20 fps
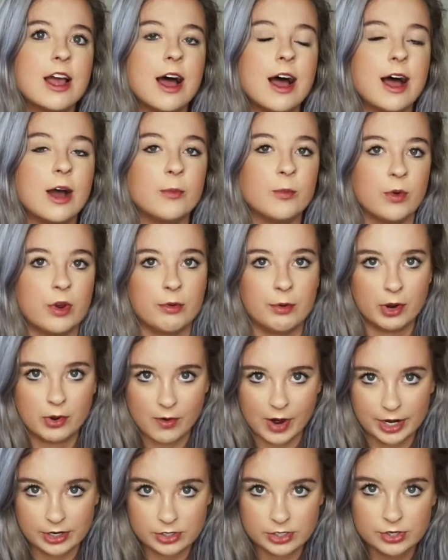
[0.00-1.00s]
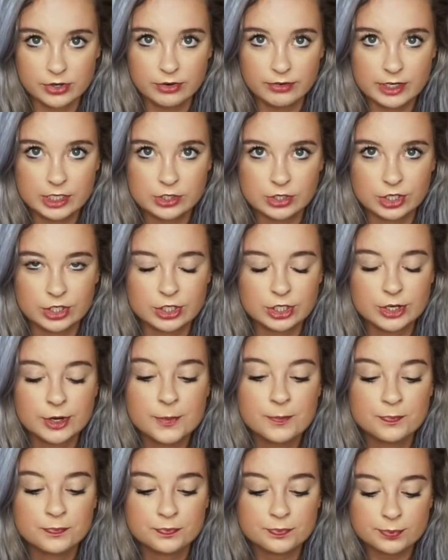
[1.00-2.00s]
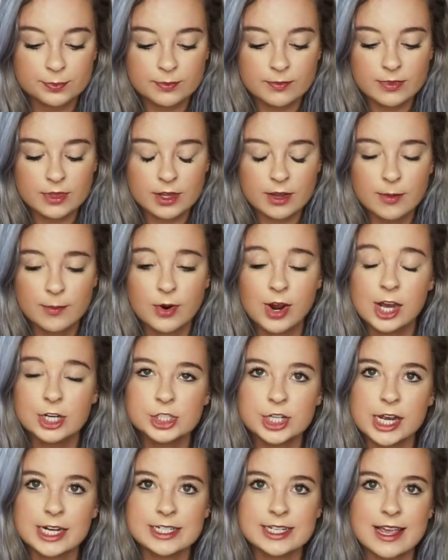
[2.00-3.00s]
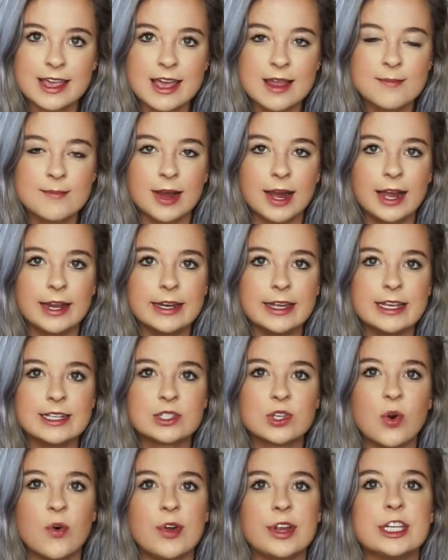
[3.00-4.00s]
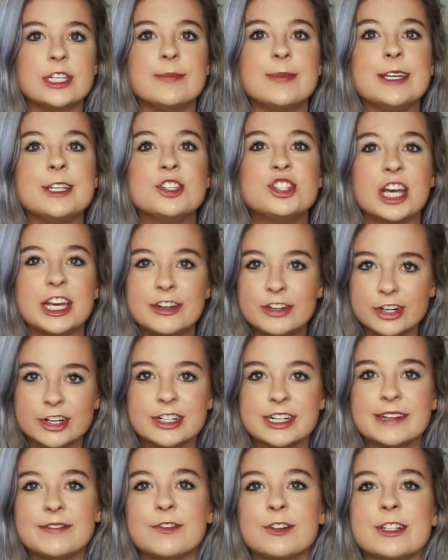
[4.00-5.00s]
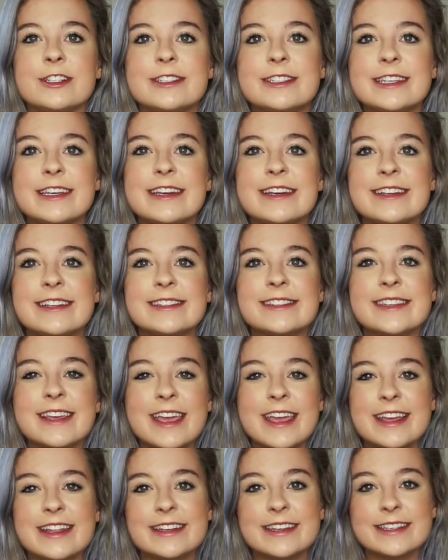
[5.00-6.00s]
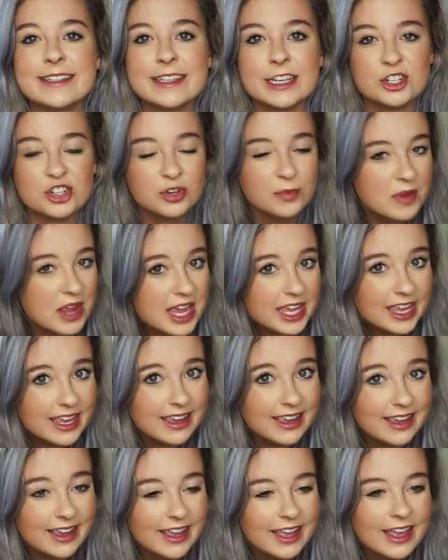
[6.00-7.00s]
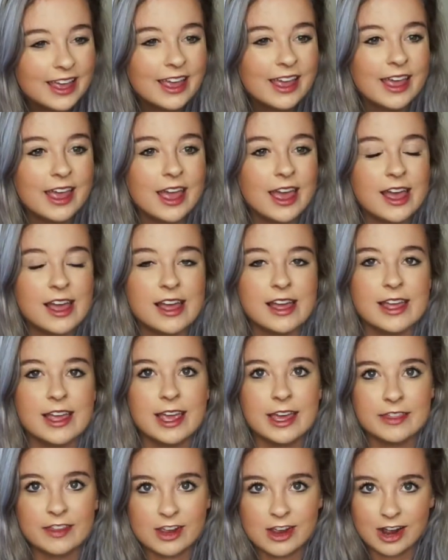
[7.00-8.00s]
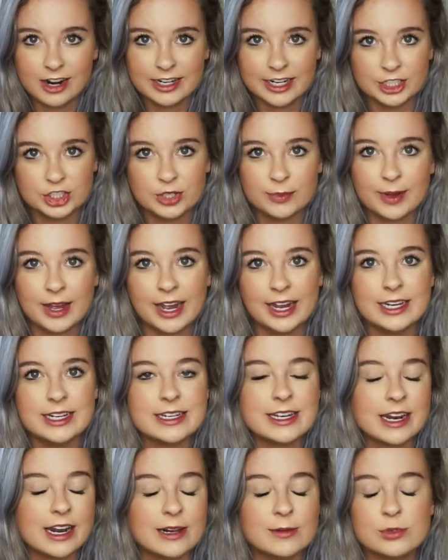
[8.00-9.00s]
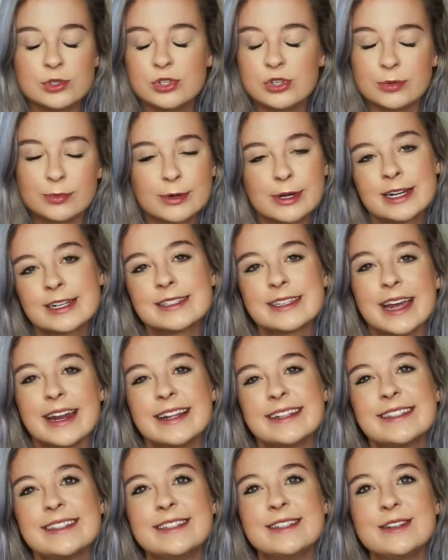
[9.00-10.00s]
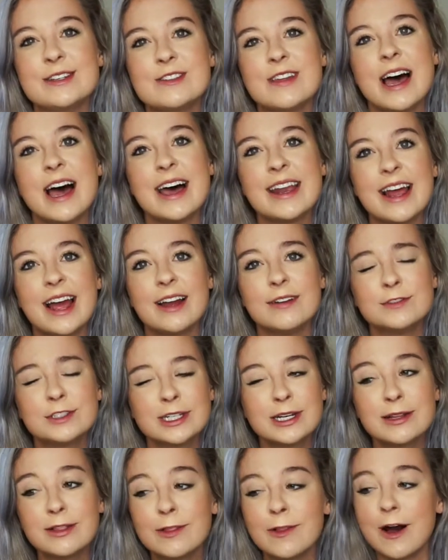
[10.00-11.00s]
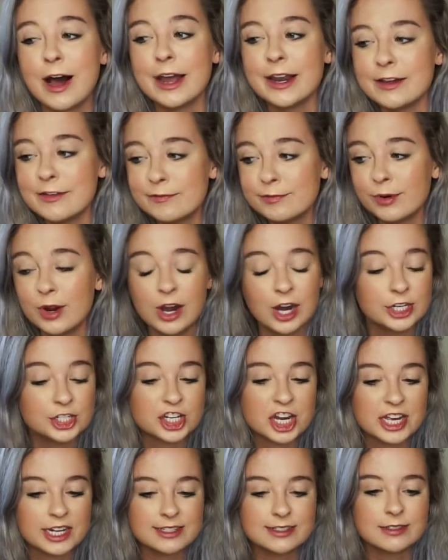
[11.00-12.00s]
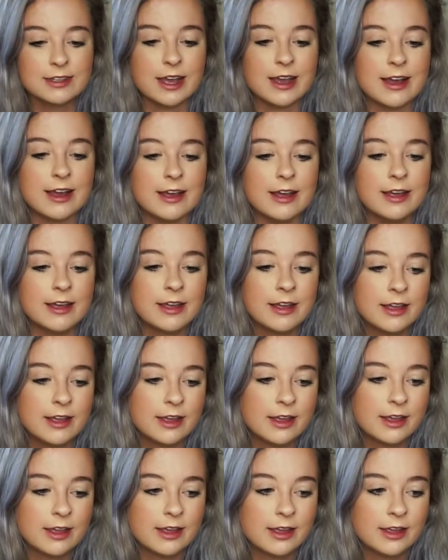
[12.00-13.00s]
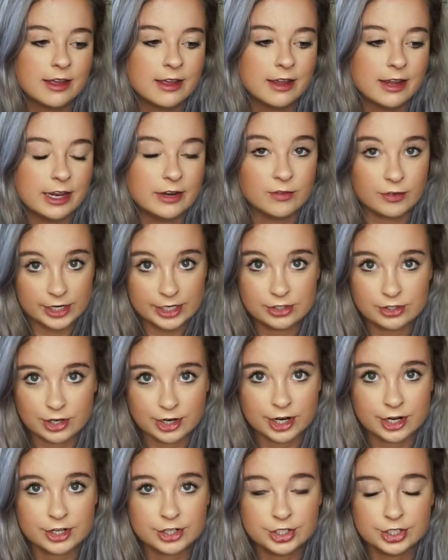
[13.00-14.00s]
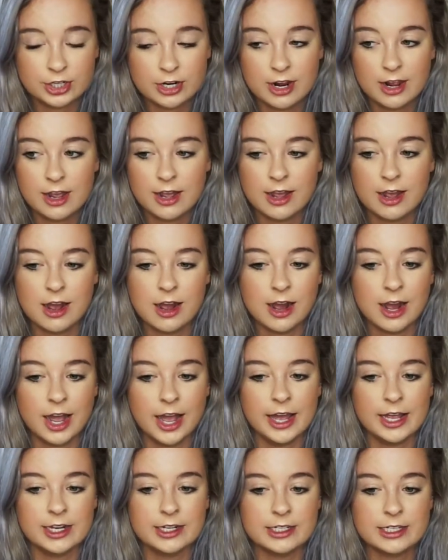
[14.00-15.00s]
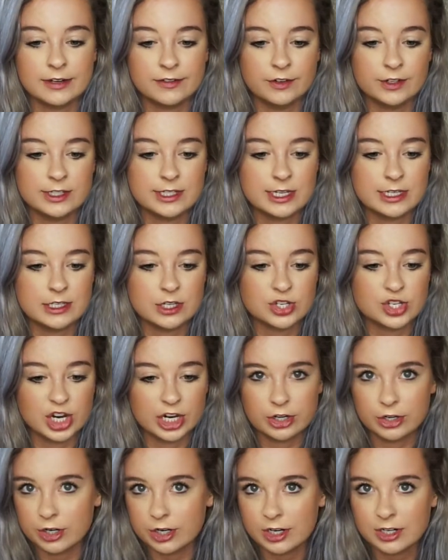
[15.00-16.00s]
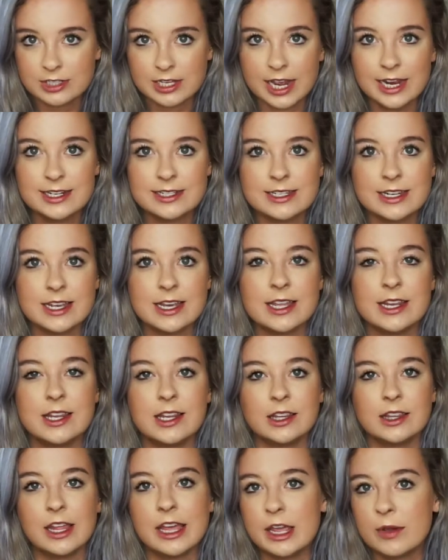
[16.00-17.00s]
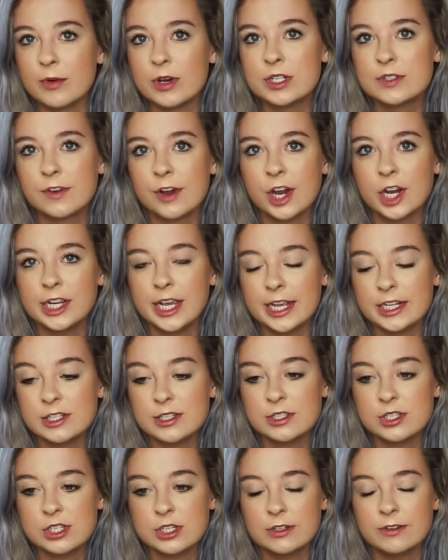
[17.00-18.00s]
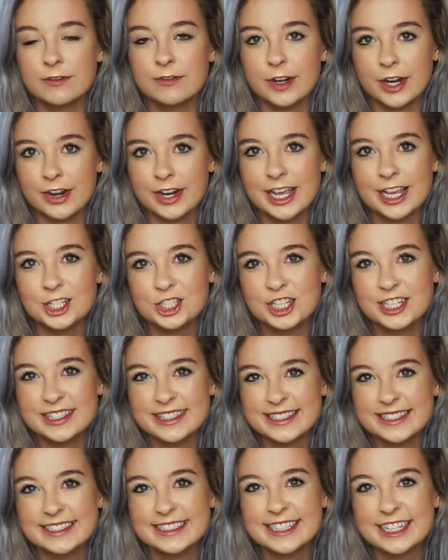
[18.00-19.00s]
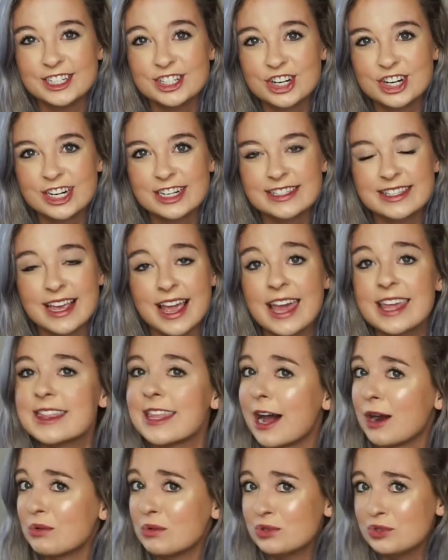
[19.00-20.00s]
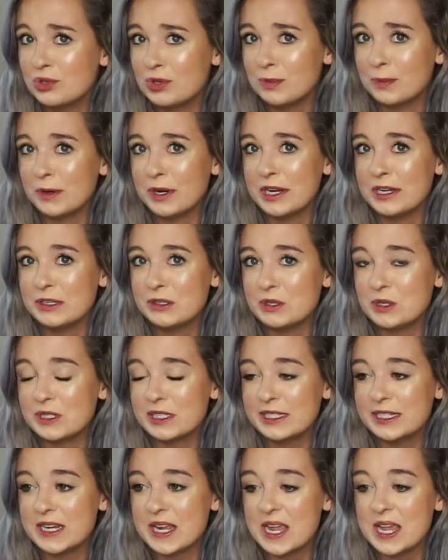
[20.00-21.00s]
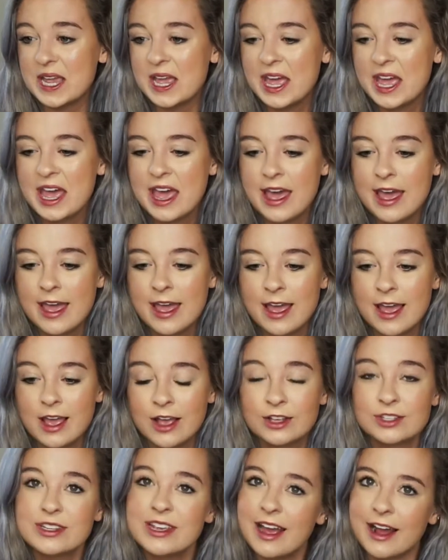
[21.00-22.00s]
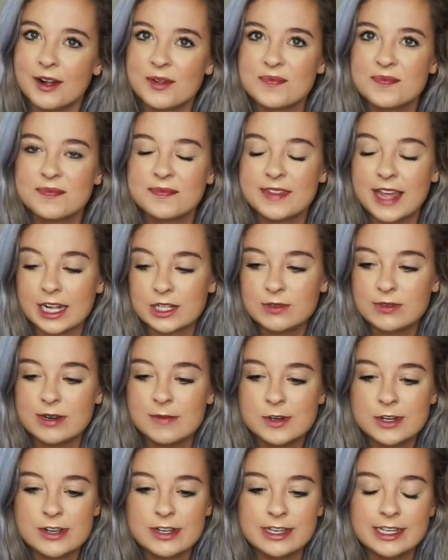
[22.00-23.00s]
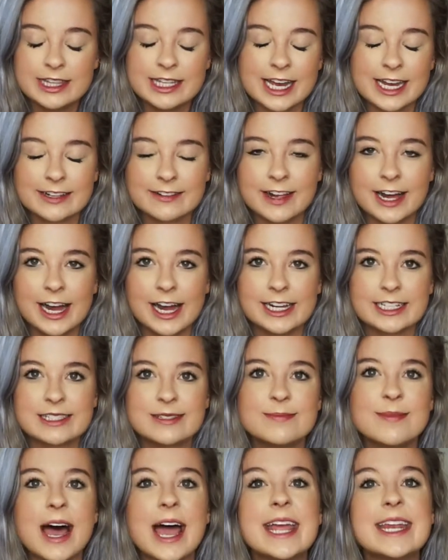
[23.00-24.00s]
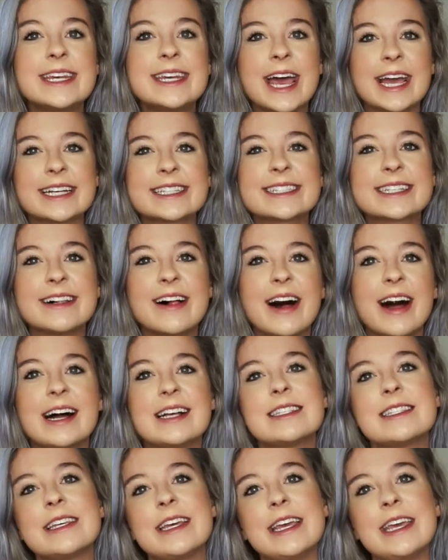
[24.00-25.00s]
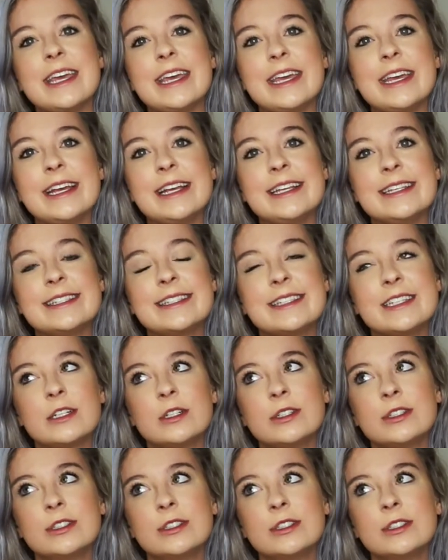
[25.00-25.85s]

We're required to do a research project, and mine is going to be gender differences in decision making and the cognition behind it. I'm super excited to do that. I've done a lot of projects and research on differences in genders. I did language variations in genders, and that was super interesting. So yeah, that's what I'm doing in that class. My next class is